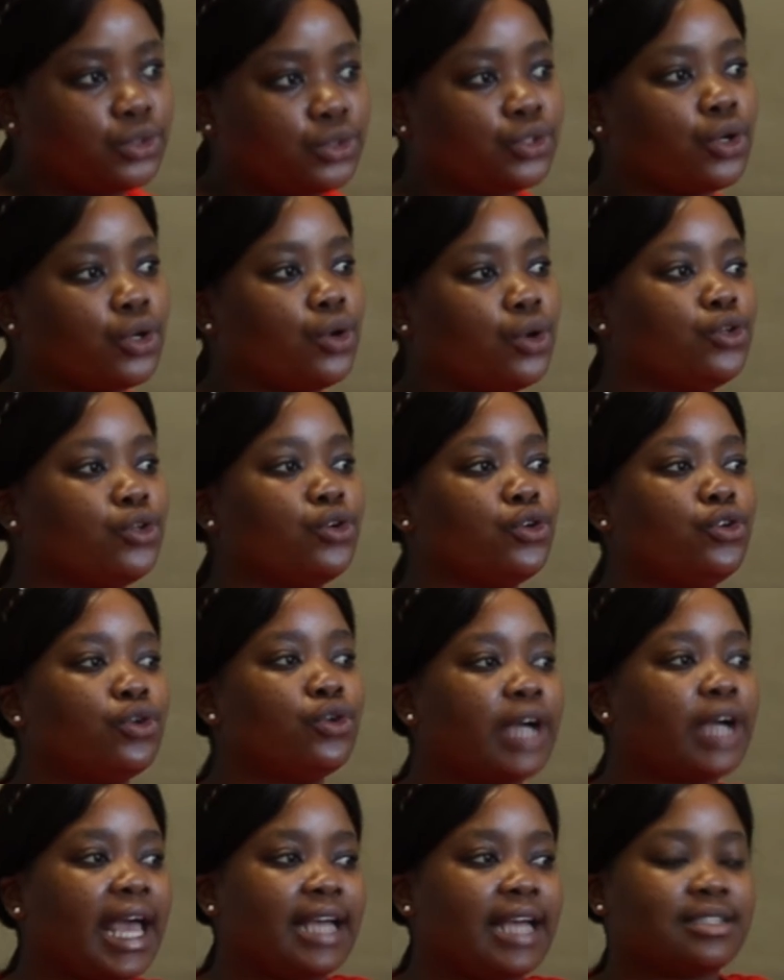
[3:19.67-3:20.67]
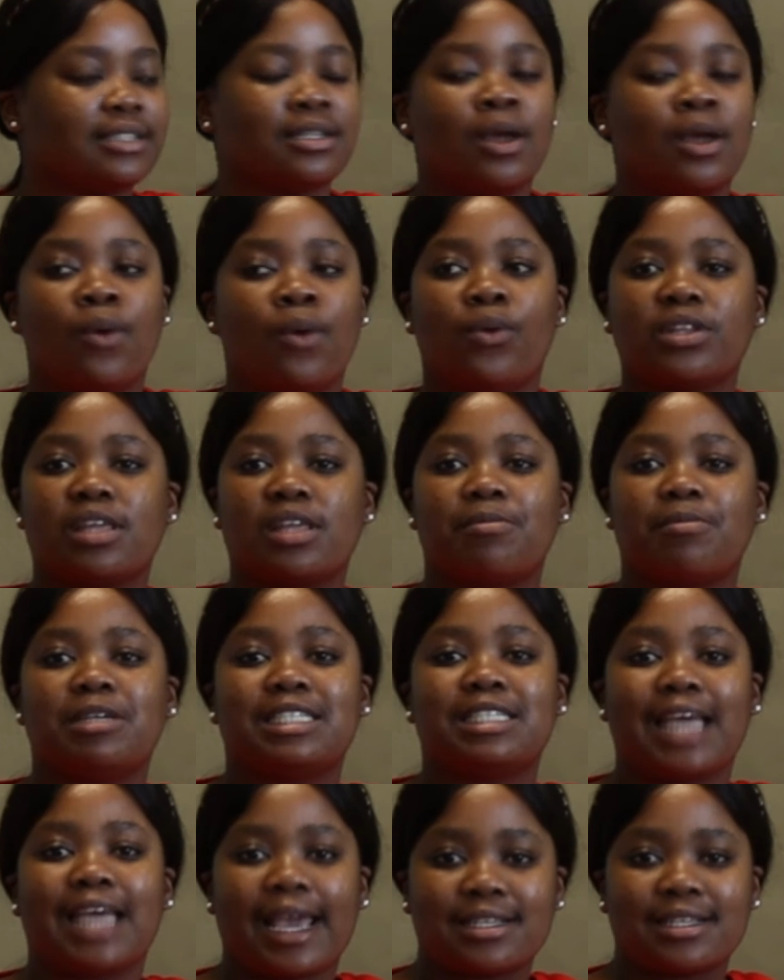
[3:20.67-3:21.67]
So you look at, will there
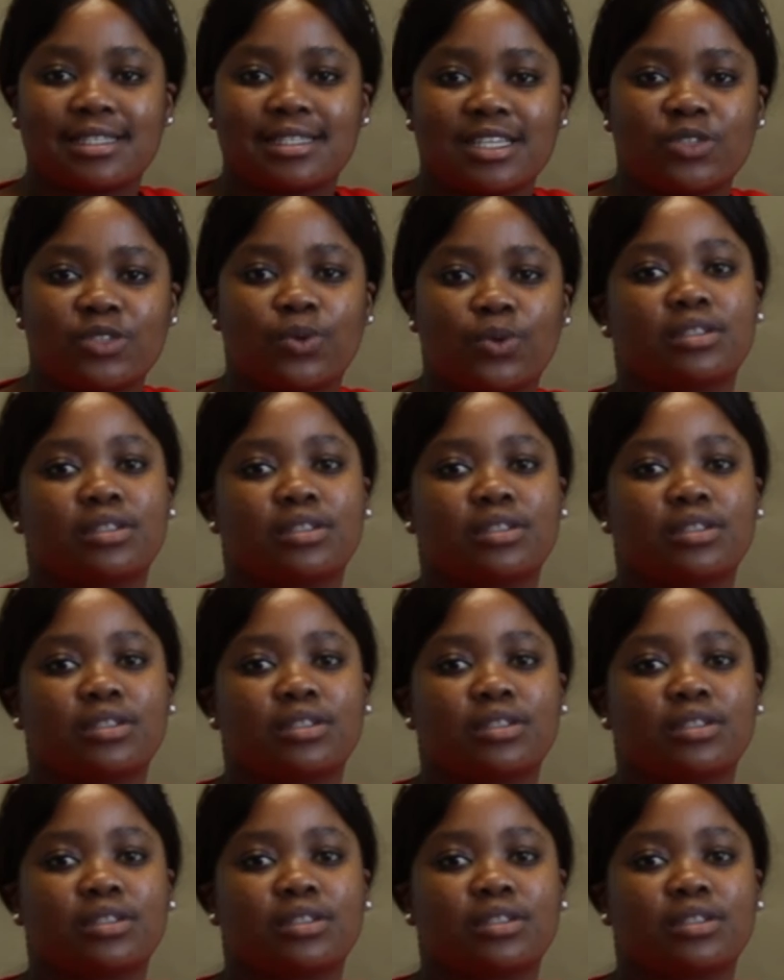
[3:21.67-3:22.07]
be taxis,